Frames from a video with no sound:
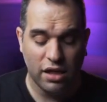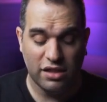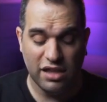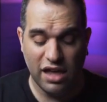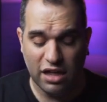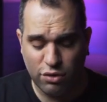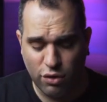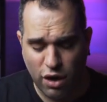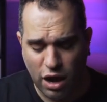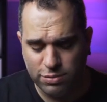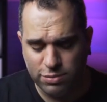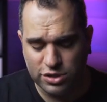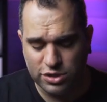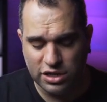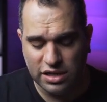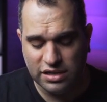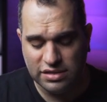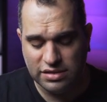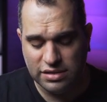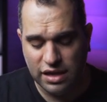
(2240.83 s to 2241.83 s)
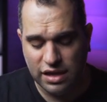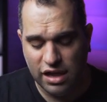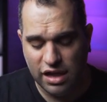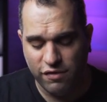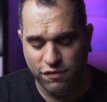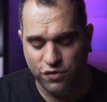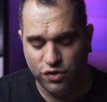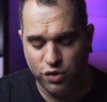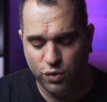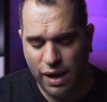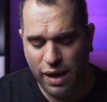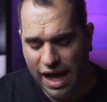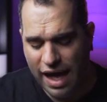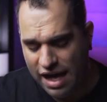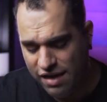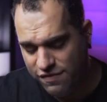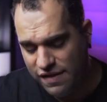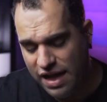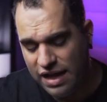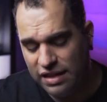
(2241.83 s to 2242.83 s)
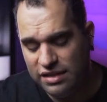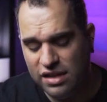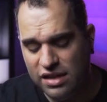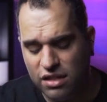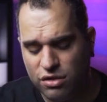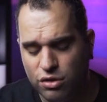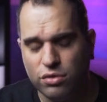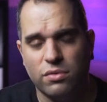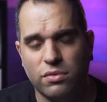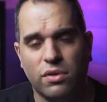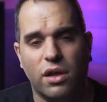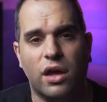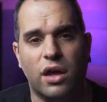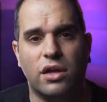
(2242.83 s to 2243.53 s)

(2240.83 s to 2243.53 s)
The other option is if you have any other